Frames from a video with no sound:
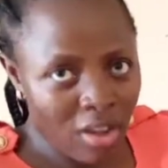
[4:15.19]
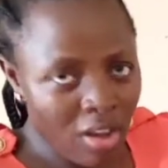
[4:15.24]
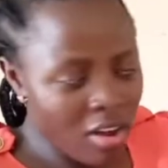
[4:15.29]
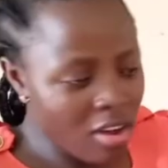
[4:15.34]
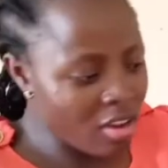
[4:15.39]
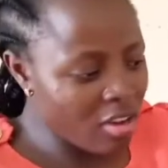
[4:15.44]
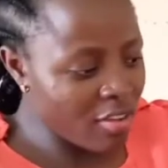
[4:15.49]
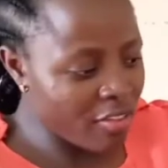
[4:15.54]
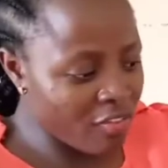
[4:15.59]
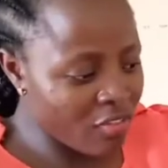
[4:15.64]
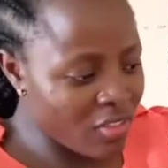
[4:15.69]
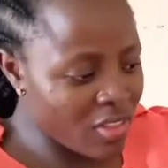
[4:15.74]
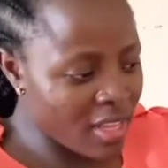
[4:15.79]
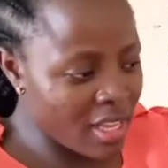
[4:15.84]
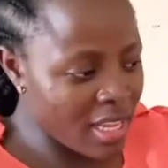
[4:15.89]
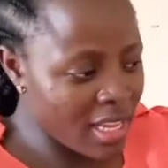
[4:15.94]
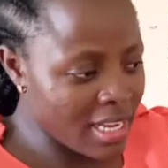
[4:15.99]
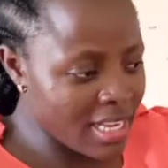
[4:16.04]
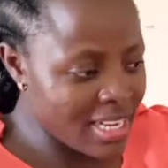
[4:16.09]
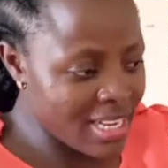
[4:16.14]
all of
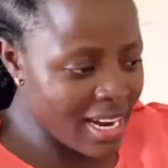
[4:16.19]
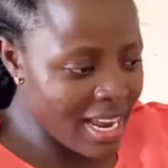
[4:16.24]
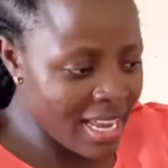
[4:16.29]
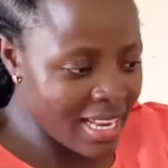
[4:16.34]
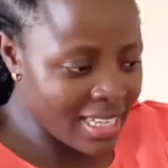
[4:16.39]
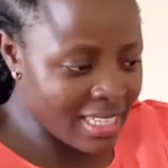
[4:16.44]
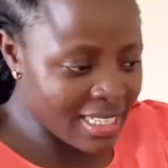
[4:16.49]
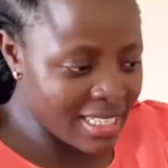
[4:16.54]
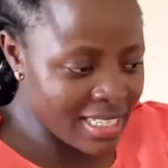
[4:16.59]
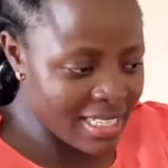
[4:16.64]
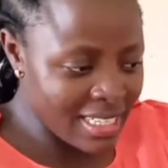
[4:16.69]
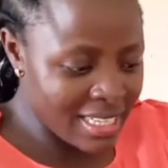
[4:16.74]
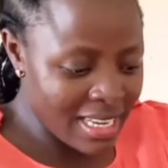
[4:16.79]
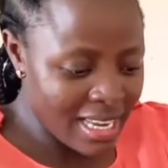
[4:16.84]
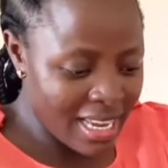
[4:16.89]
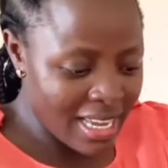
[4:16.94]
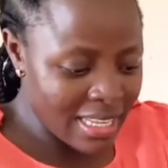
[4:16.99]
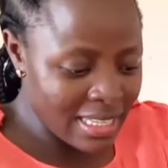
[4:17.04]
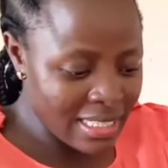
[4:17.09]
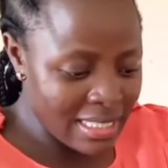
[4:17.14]
the dry
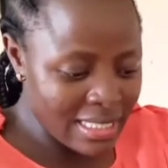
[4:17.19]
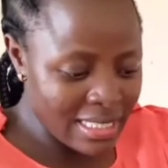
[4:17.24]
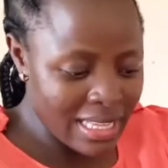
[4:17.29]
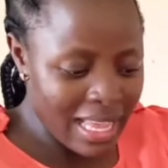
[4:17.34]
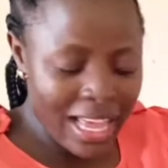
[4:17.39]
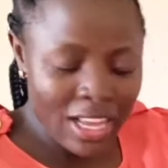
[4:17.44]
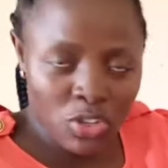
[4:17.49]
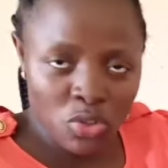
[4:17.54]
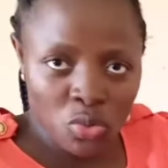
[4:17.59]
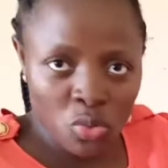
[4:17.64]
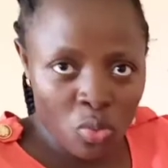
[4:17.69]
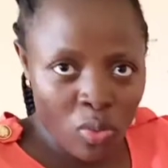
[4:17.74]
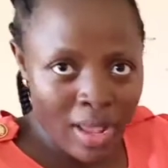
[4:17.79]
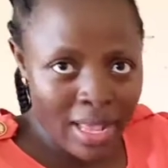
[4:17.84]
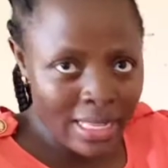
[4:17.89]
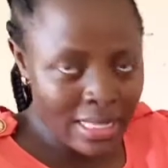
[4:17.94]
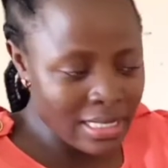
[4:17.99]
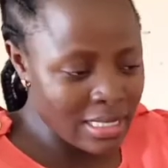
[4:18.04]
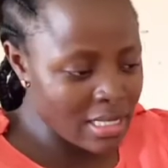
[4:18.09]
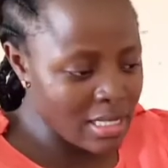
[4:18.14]
ingredients at
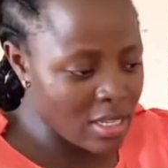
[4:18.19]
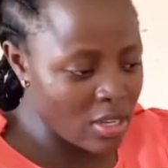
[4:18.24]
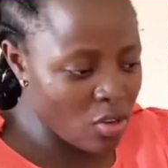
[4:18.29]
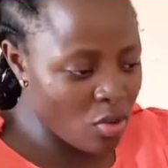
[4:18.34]
once.